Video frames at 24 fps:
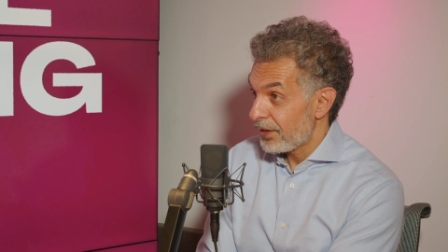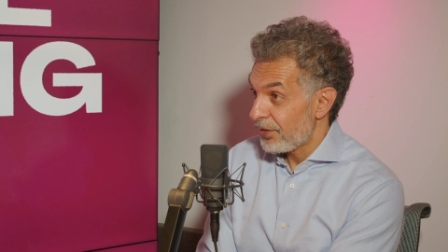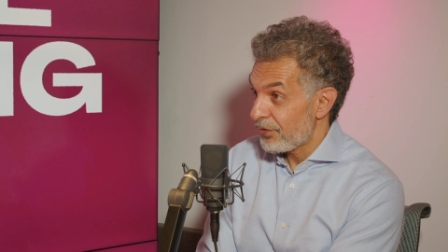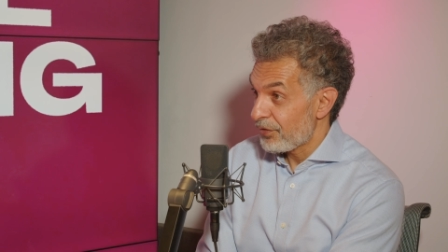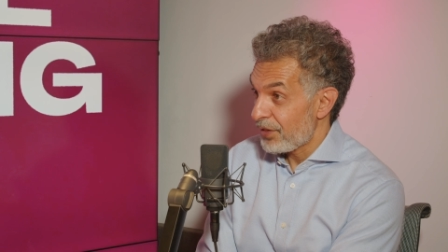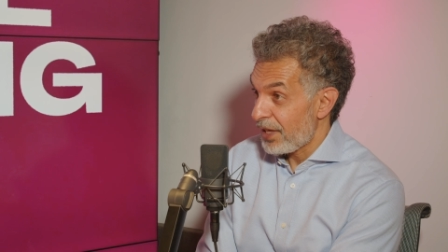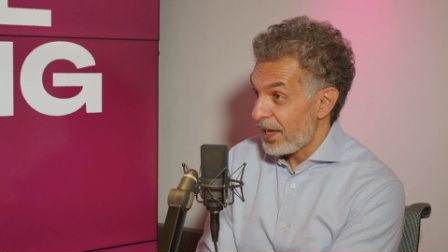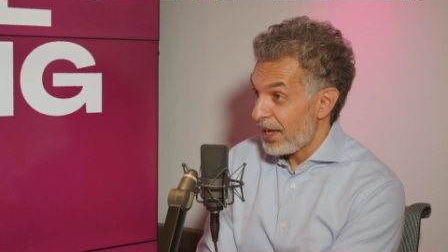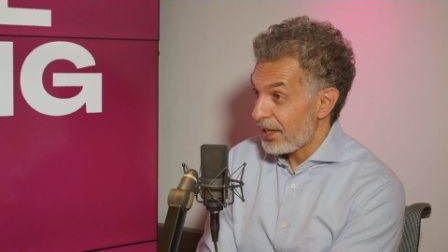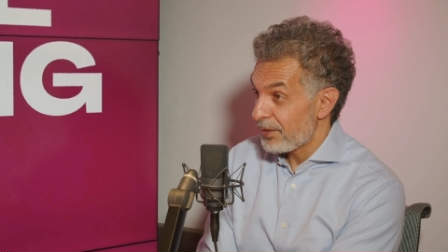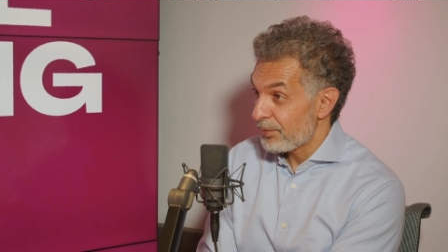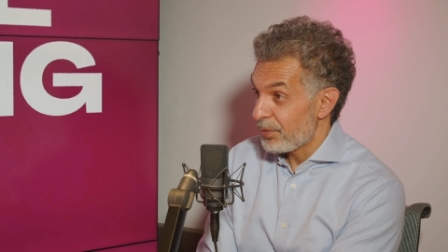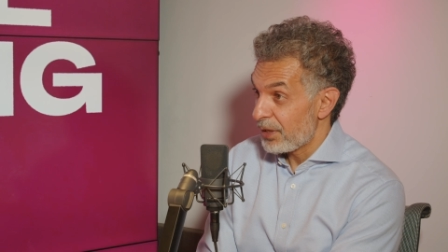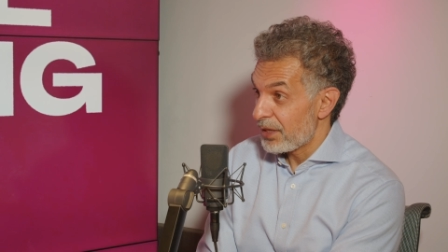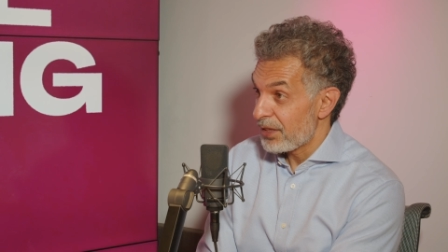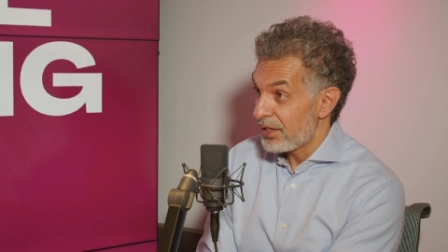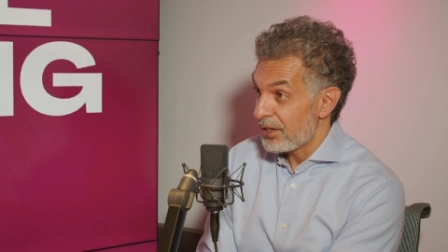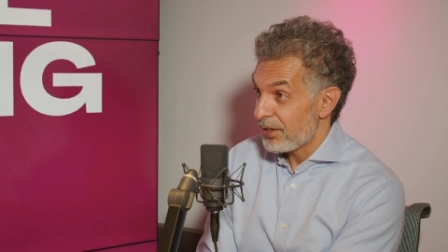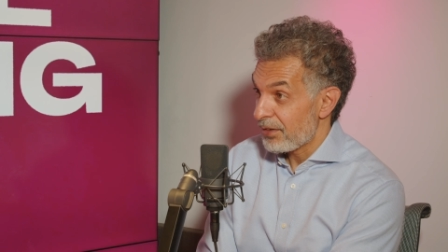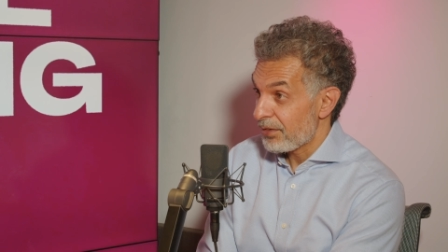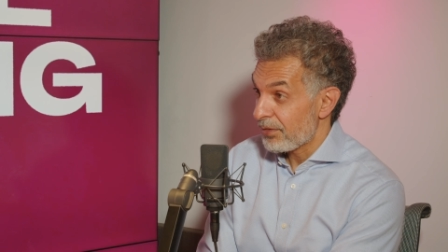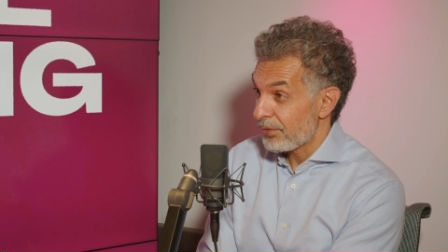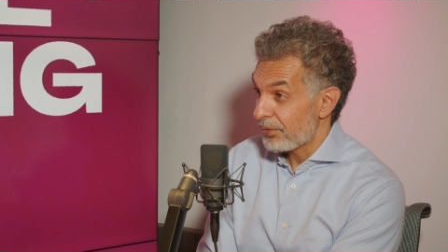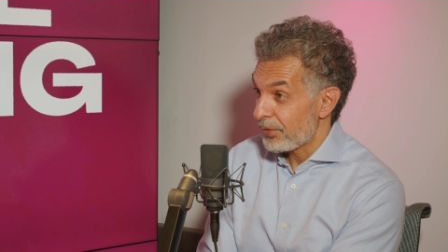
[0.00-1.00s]
if they had been
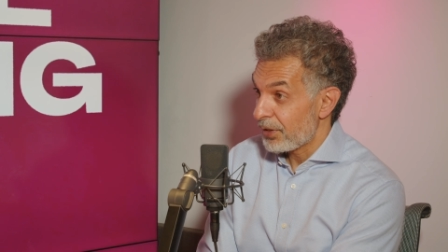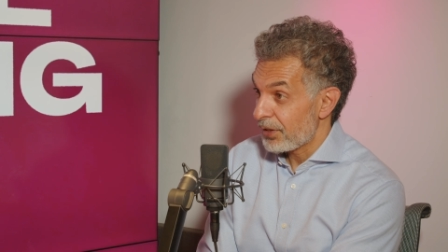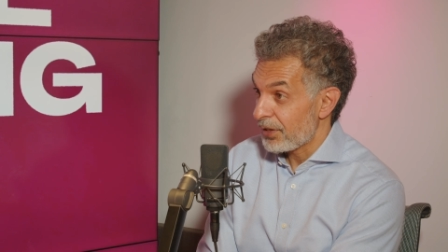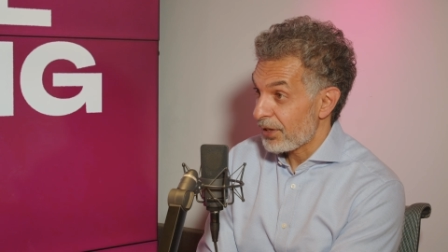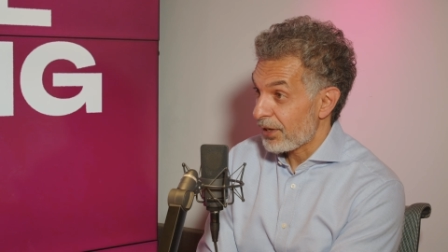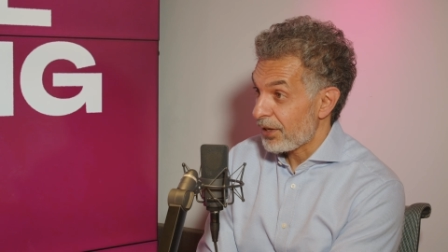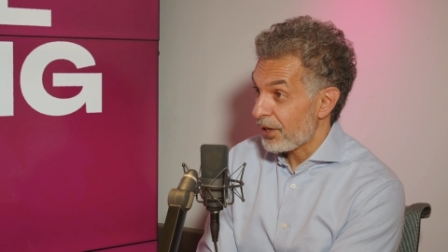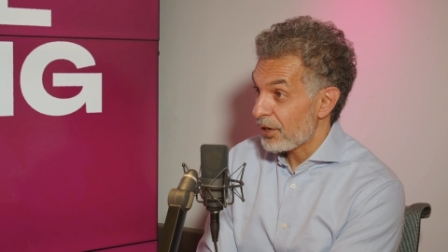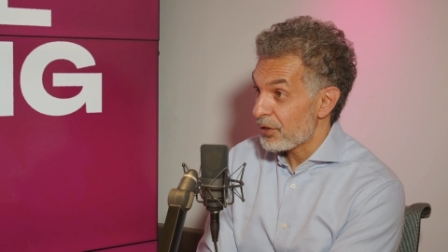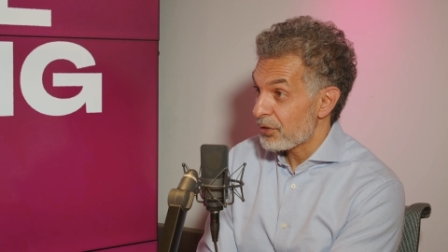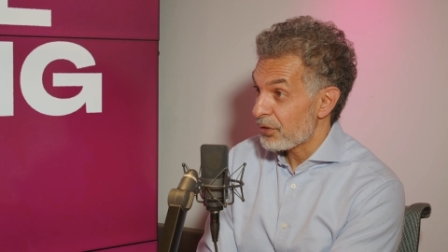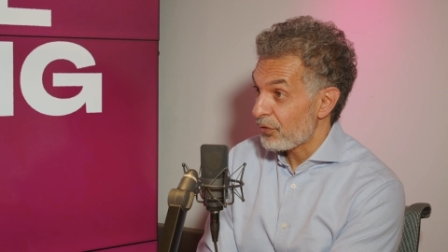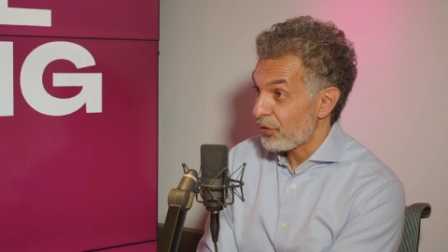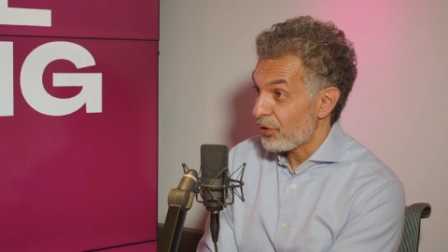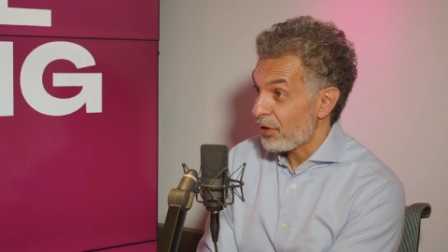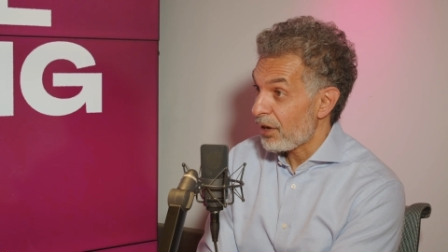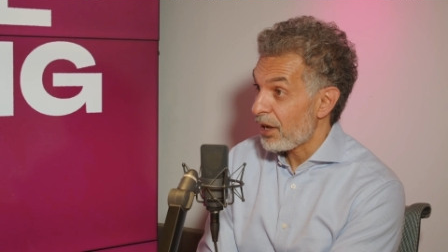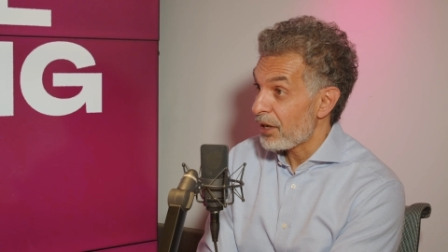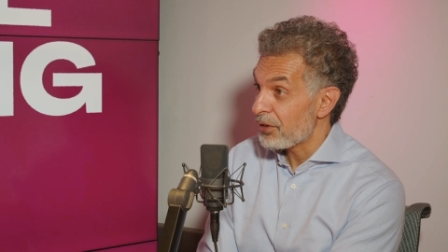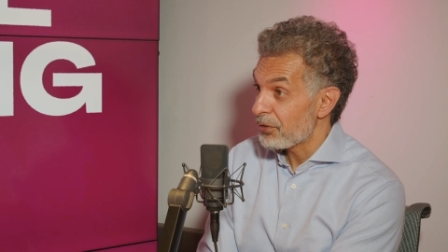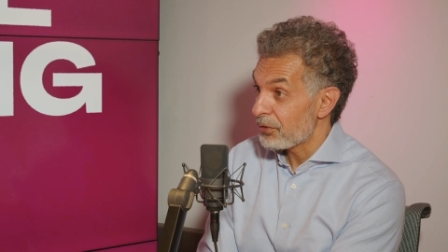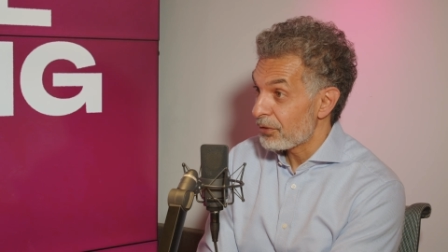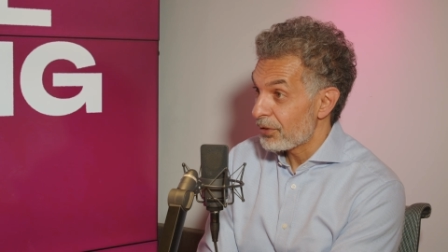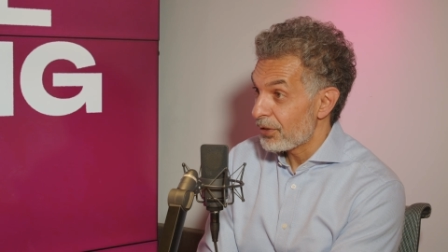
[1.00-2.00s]
there in the country for
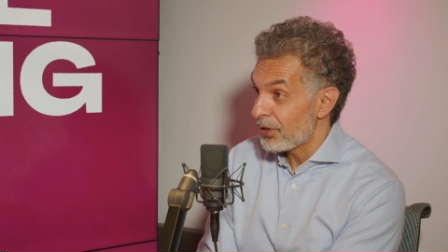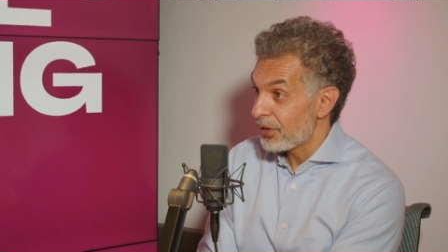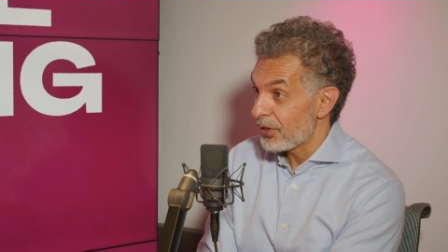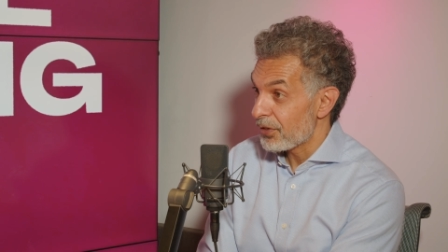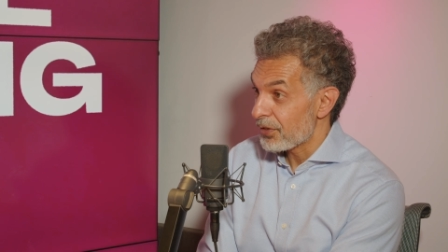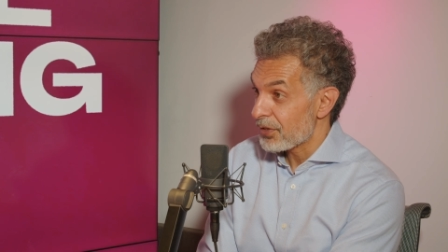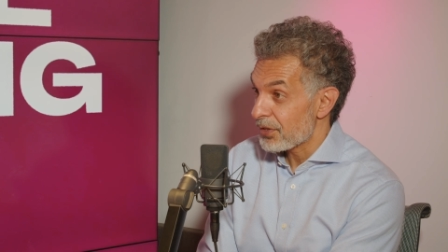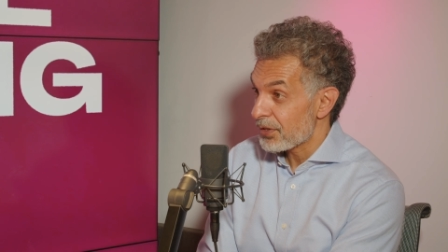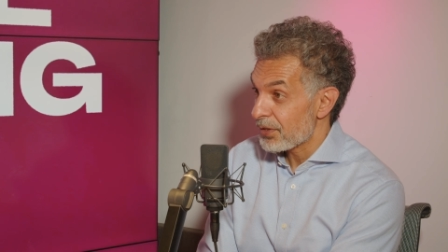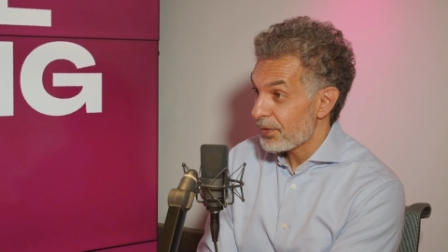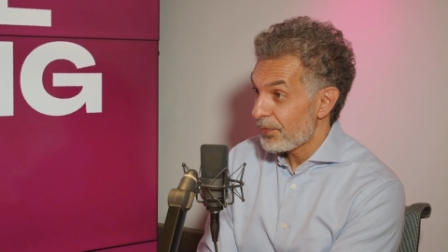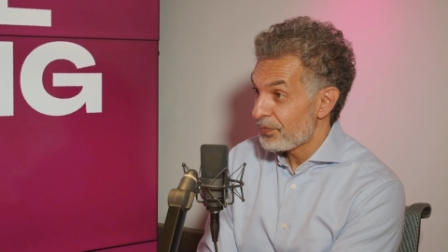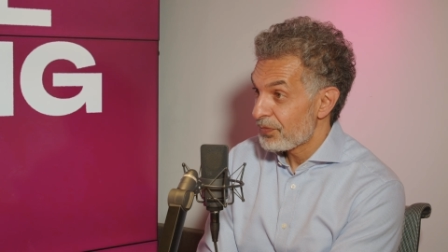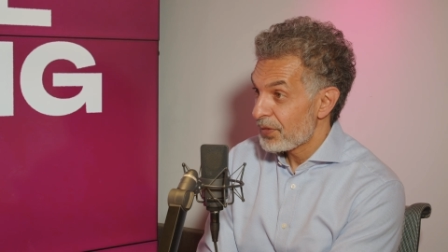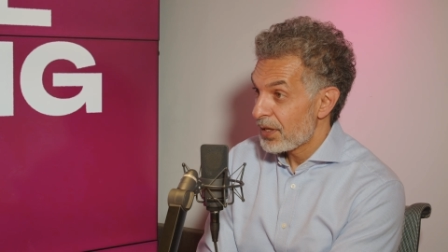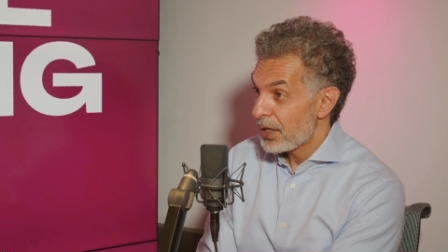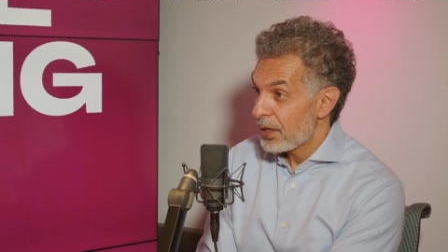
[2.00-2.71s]
100 years.